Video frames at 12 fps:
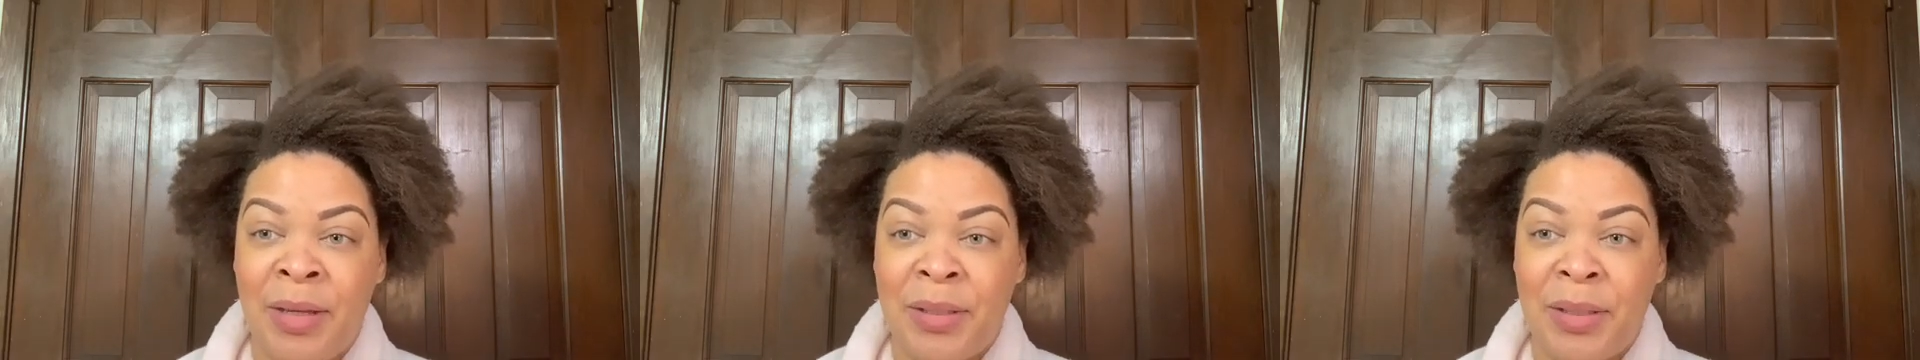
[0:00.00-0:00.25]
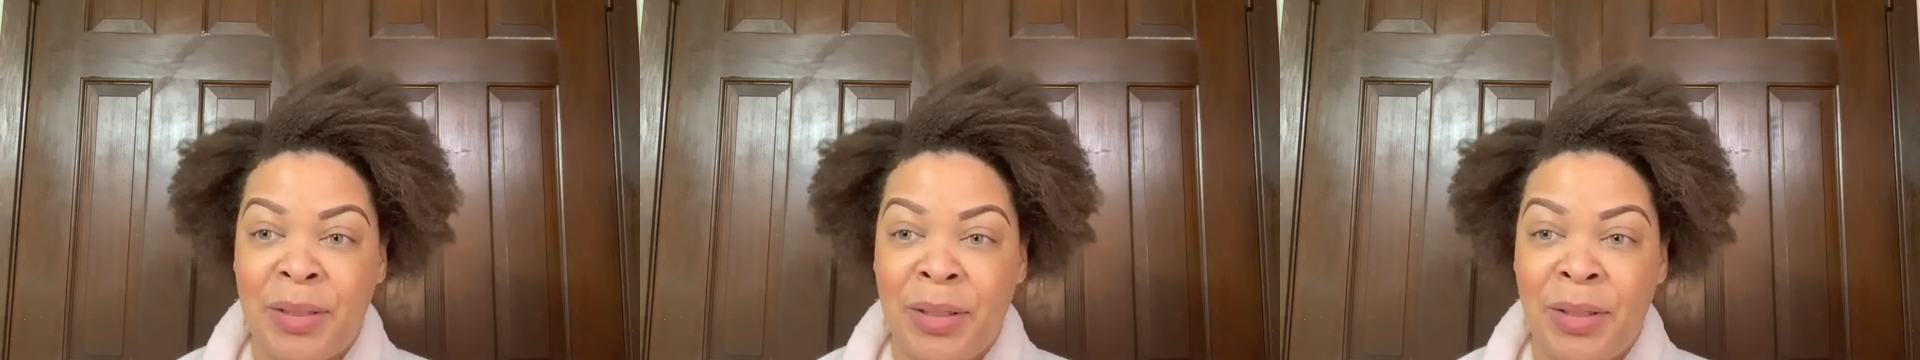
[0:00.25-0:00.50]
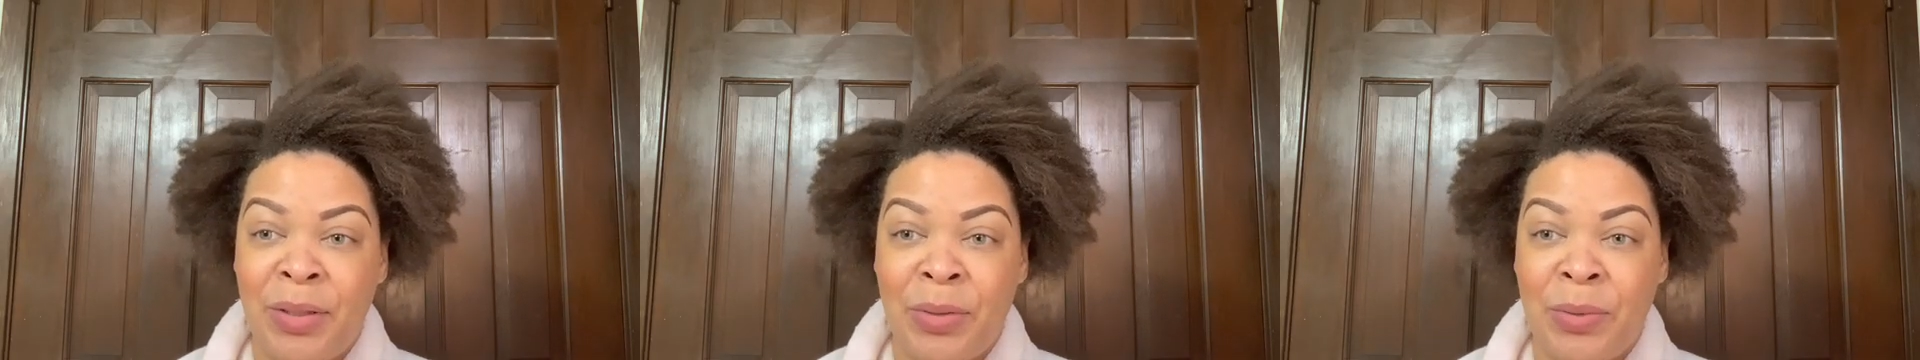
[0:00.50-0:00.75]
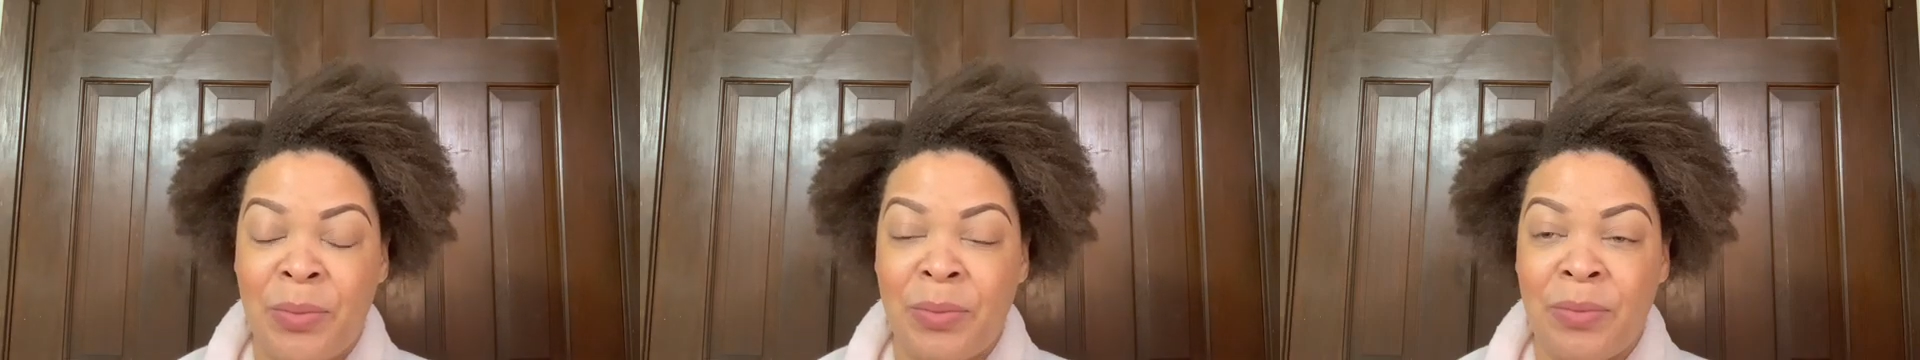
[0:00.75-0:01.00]
look
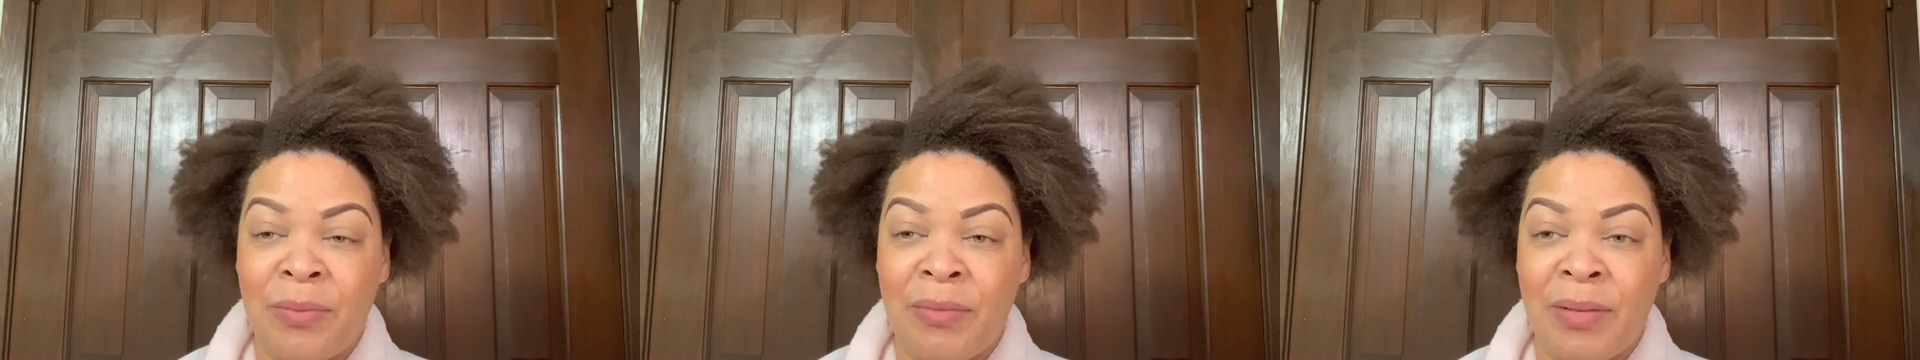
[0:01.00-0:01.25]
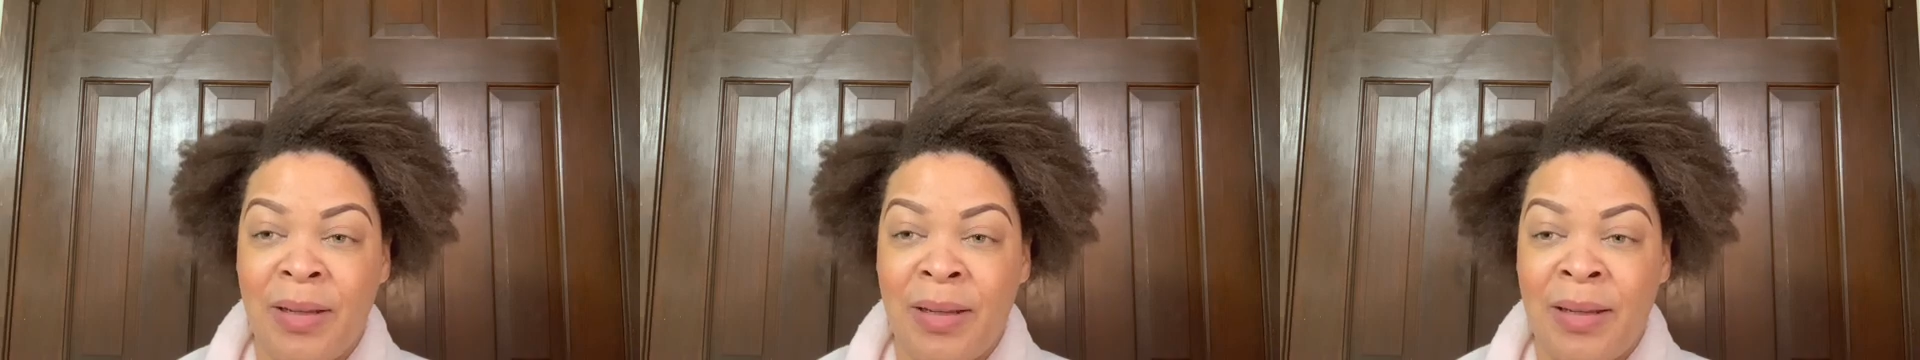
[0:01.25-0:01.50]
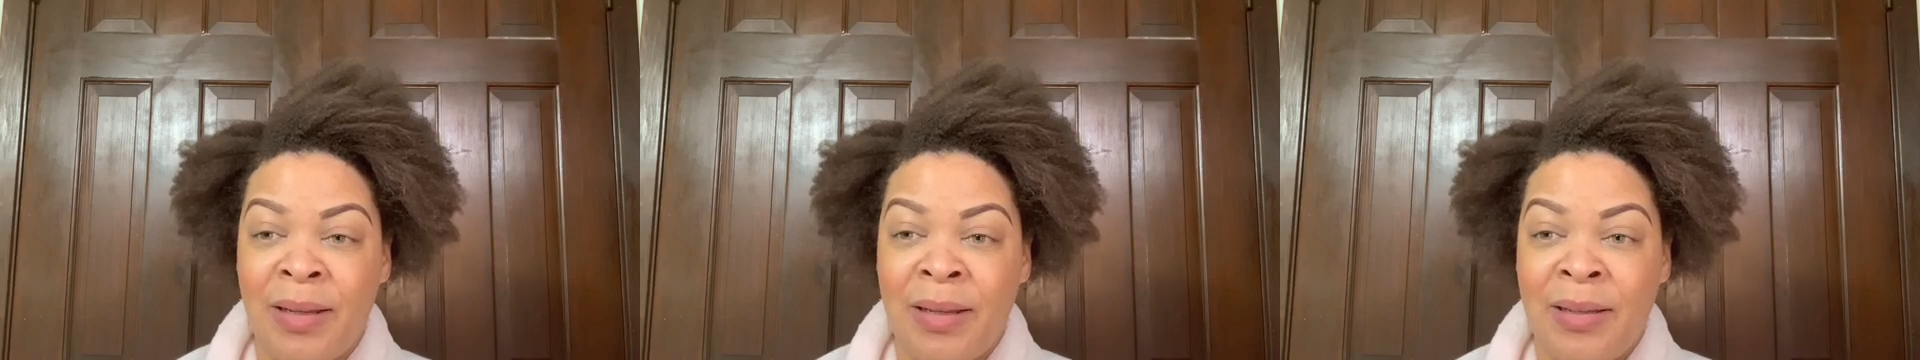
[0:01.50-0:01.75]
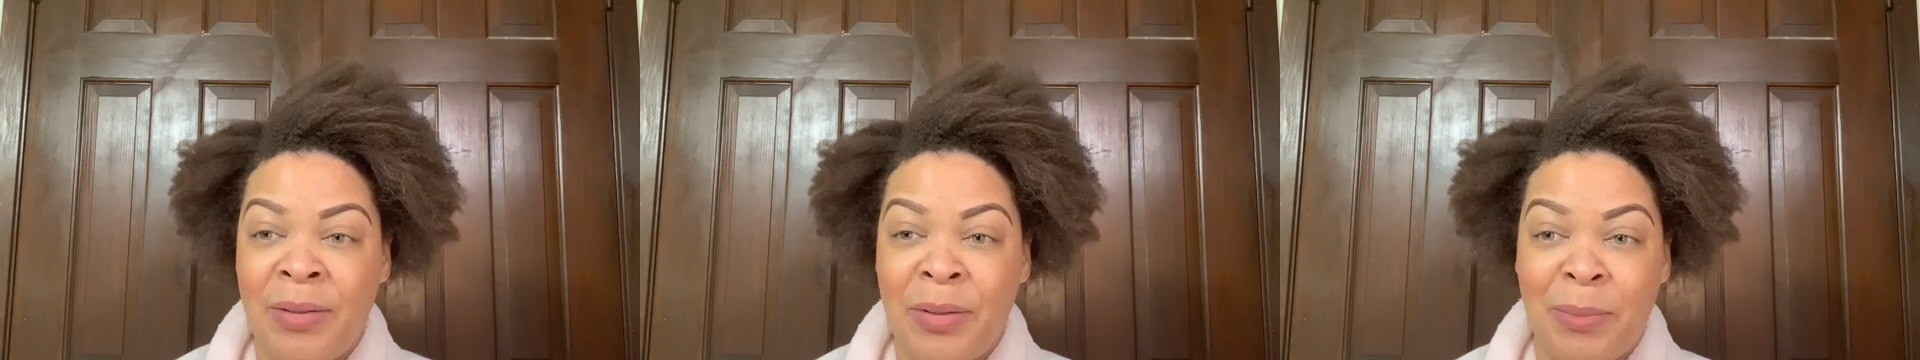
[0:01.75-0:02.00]
cute.
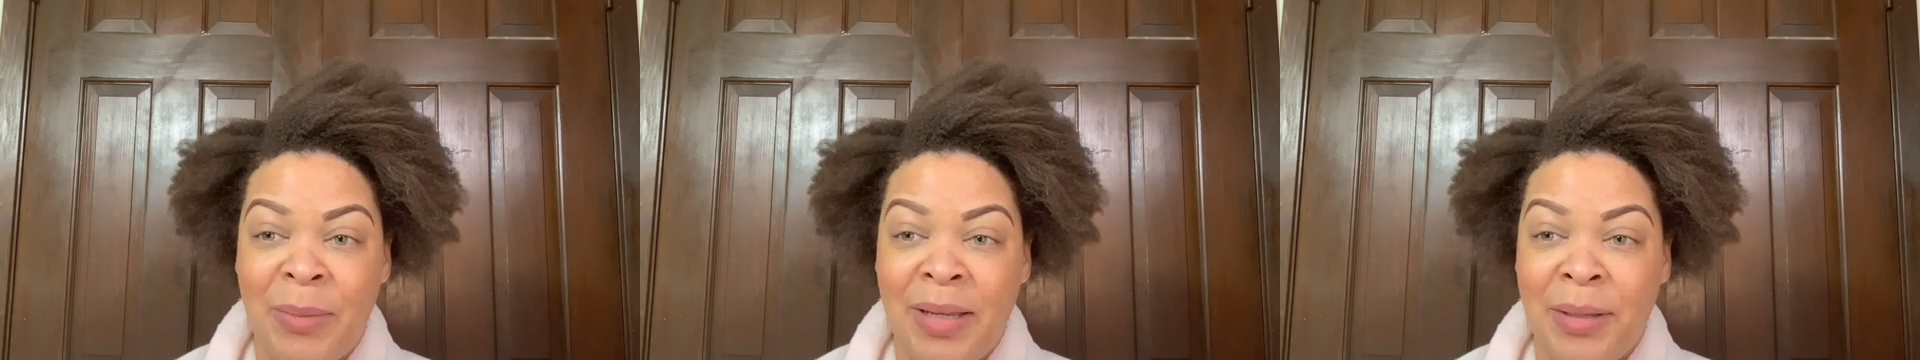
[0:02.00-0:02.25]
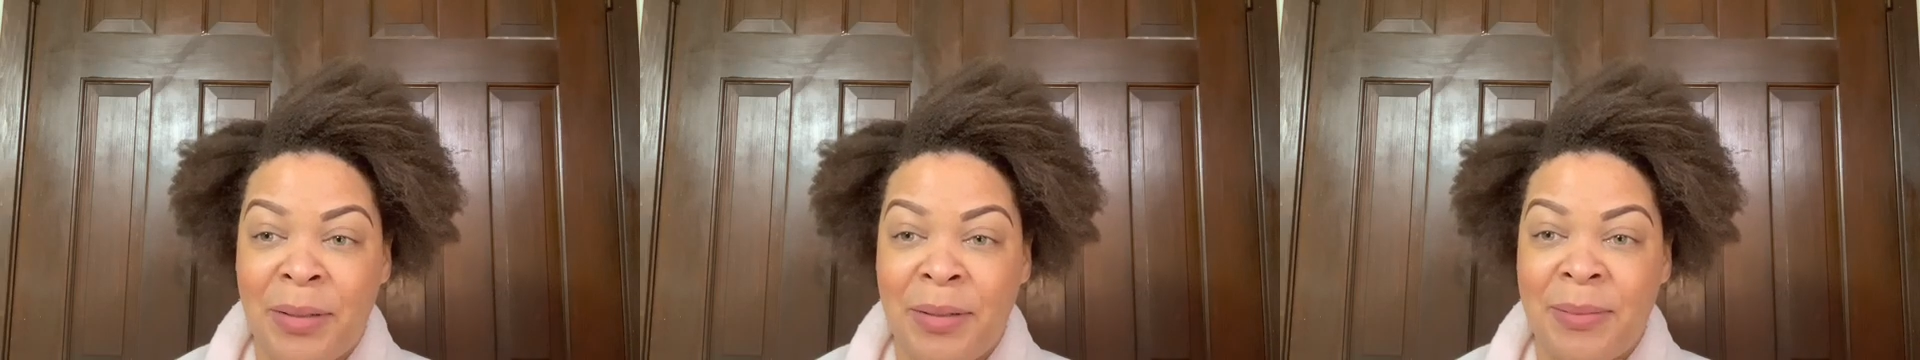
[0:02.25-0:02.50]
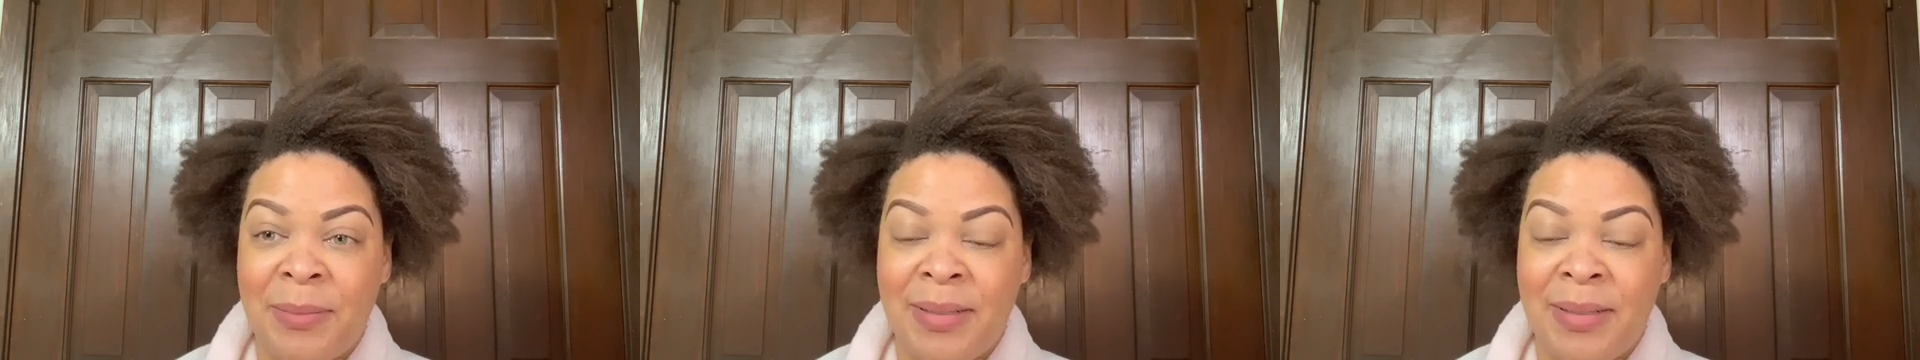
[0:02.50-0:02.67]
Do your makeup,